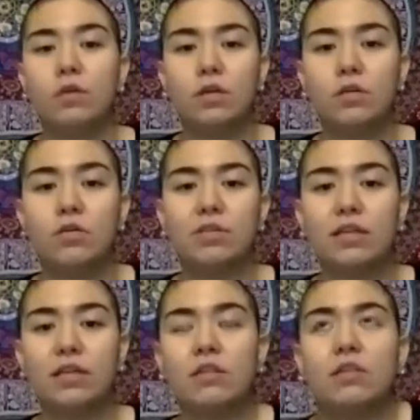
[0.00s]
So it's like
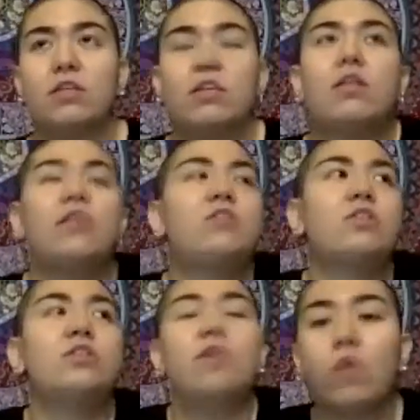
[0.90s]
this, it's just
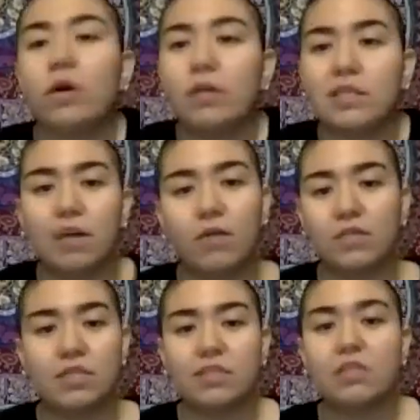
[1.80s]
the world itself. It's a
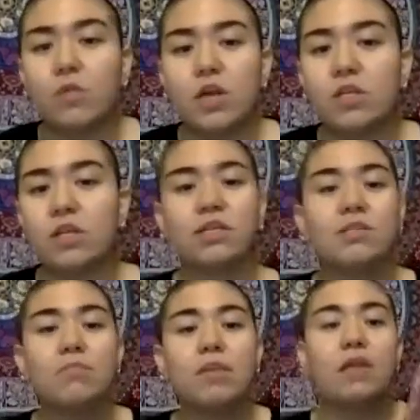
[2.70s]
situation. It
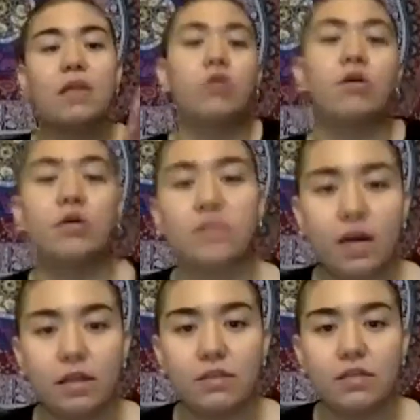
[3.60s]
doesn't mean that you're
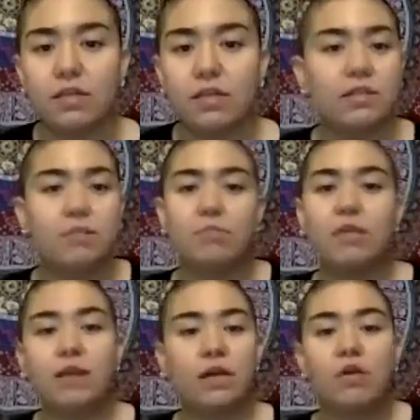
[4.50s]
untalented. It doesn't mean
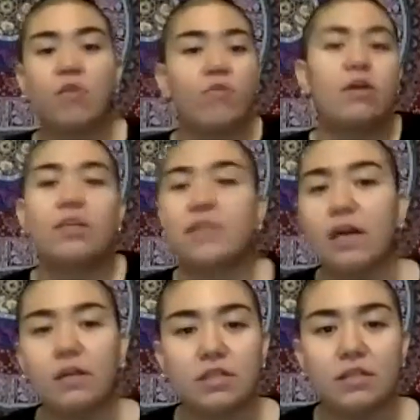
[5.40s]
that you're very
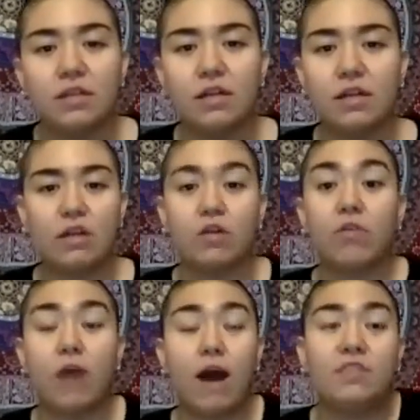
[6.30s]
talented. Like
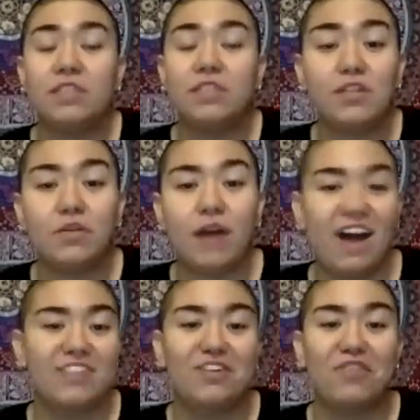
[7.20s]
I've seen you
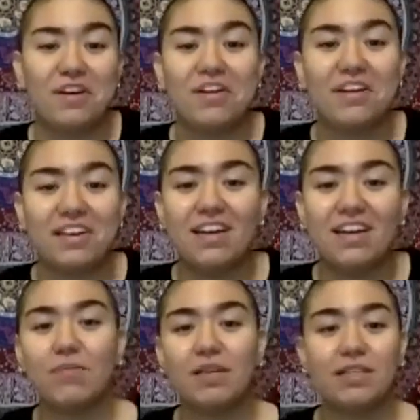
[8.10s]
act. You're very good at it.
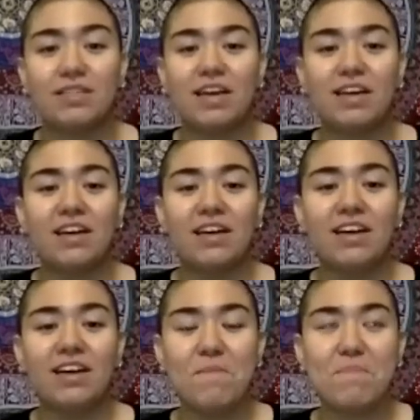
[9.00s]
But it's like
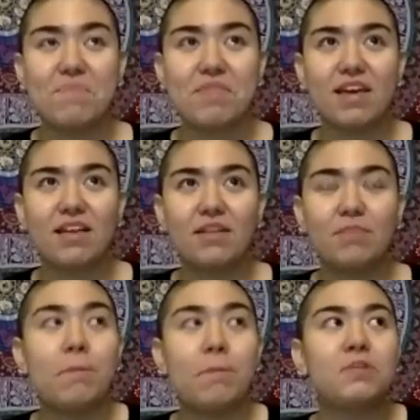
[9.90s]

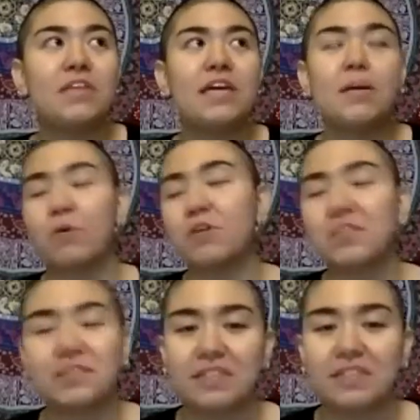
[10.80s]
people take it
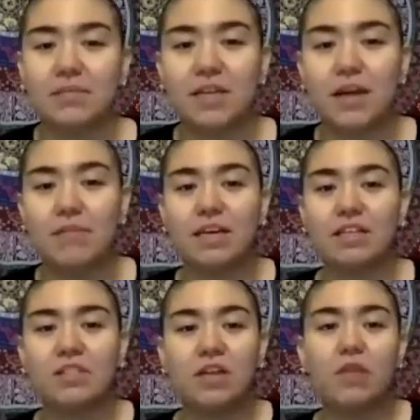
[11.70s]
personally sometimes. Like
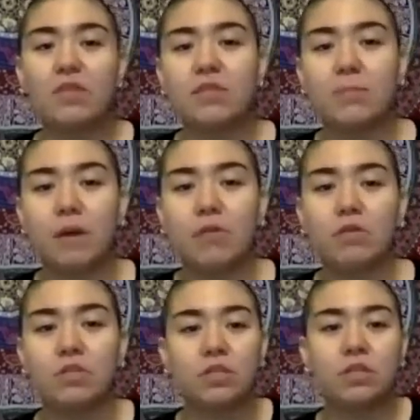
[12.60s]
it's not always about you. It's
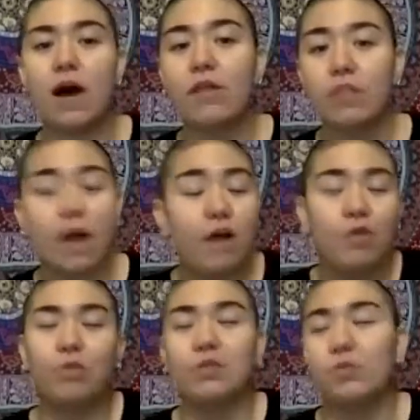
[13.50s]
just how the
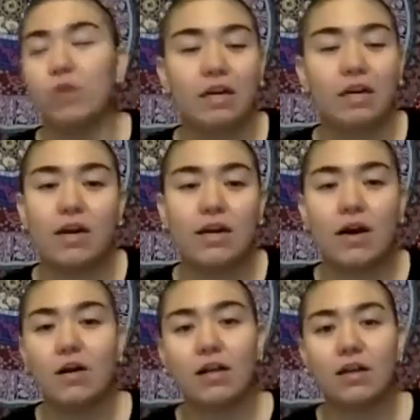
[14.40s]
world's working right
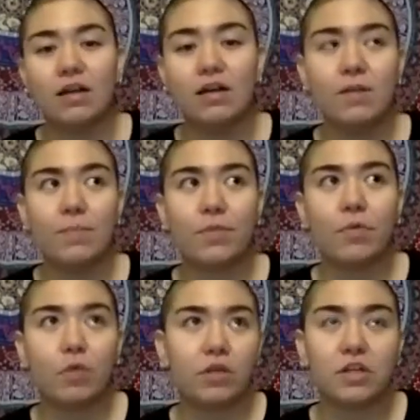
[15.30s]
now. Like the
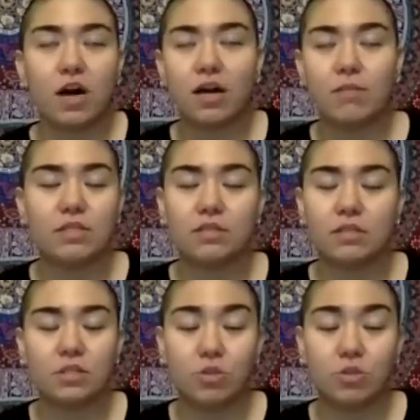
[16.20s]
world's economy is
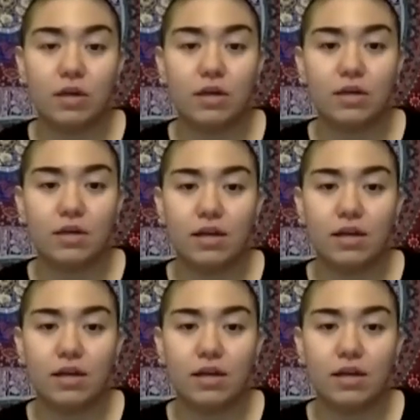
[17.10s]
destroyed.